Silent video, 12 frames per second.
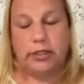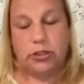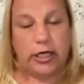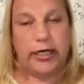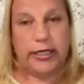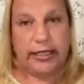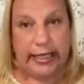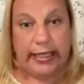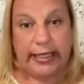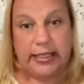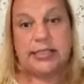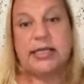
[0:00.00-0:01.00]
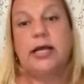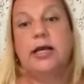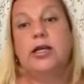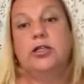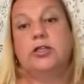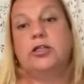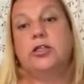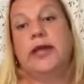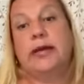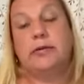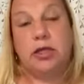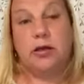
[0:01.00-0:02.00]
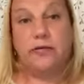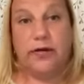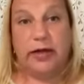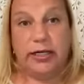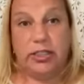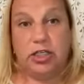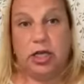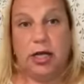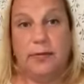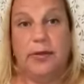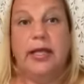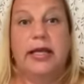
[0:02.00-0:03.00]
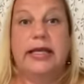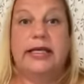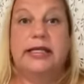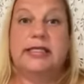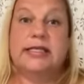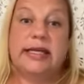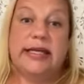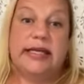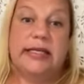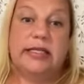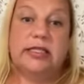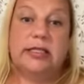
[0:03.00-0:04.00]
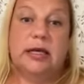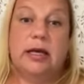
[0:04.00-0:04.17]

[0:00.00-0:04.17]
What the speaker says: train kids to be able to go find a job? Is it,